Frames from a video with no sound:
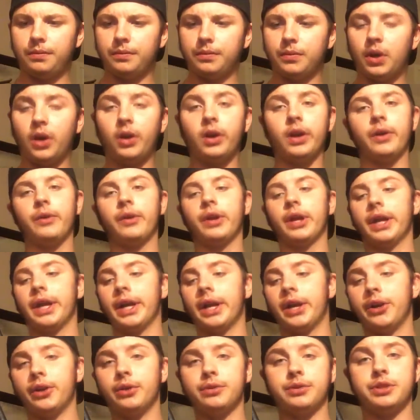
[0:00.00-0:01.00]
all I really got
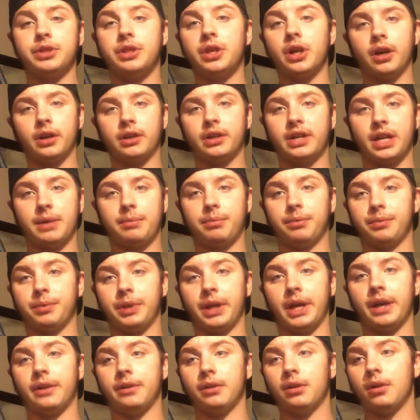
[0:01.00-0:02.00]
to do is duct tape them
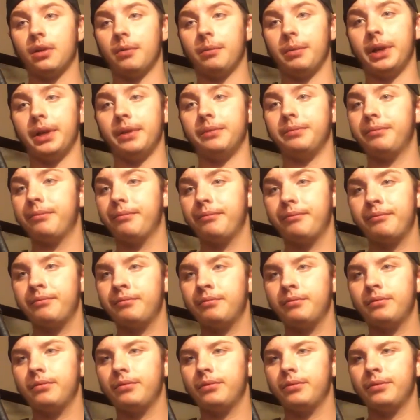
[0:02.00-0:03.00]
together. I mean,
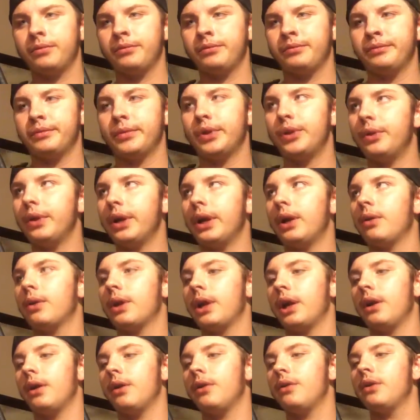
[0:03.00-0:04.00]
who the hell
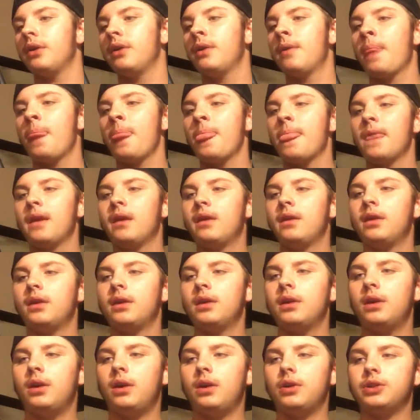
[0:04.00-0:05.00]
cares?
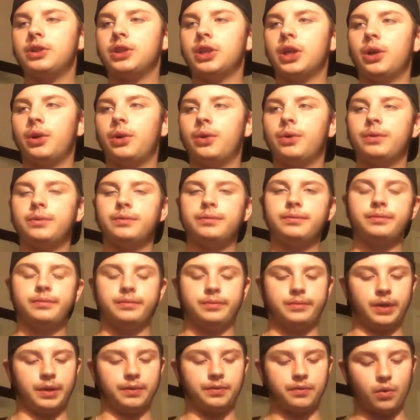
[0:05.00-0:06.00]
Also,
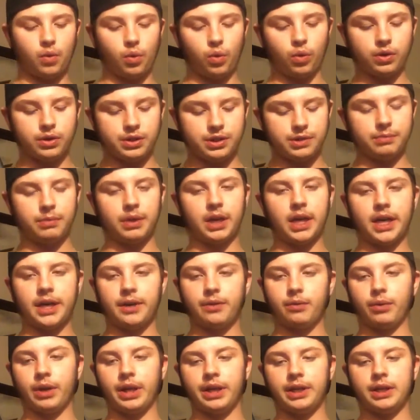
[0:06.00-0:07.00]
of course, my
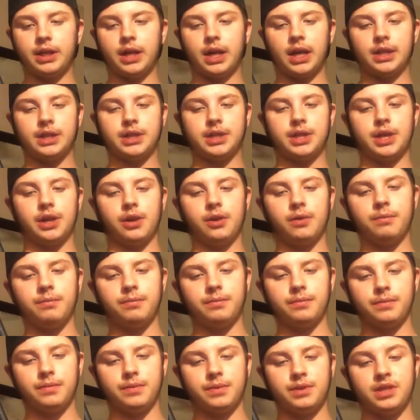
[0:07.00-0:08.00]
red dot scope
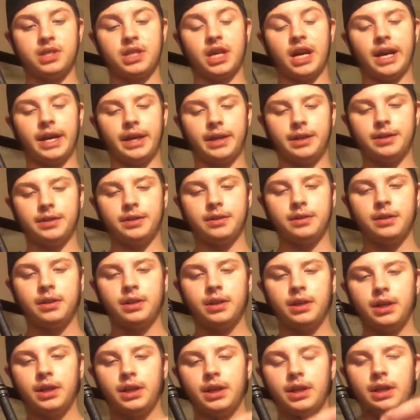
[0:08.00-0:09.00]
sight
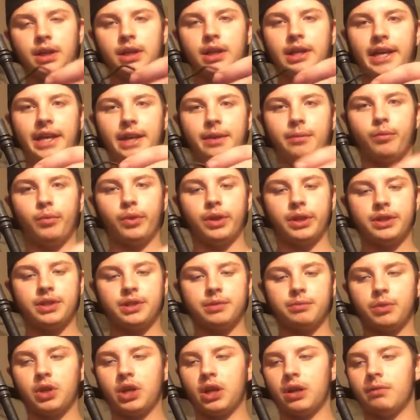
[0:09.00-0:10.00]
came with
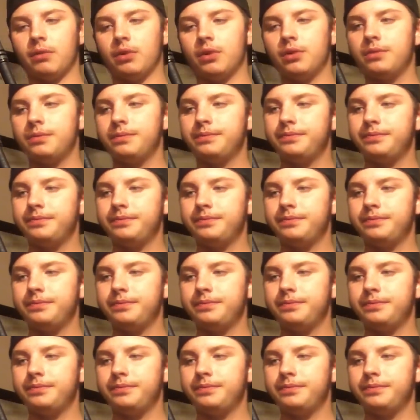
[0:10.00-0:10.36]
some cover,